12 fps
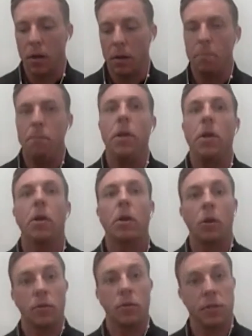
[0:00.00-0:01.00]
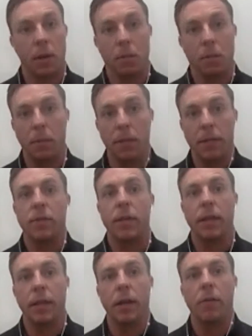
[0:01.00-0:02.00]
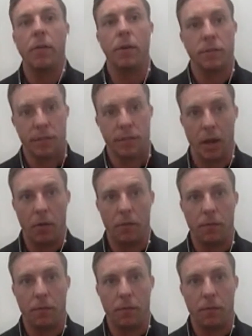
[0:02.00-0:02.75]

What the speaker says: miracle supplements in and of itself.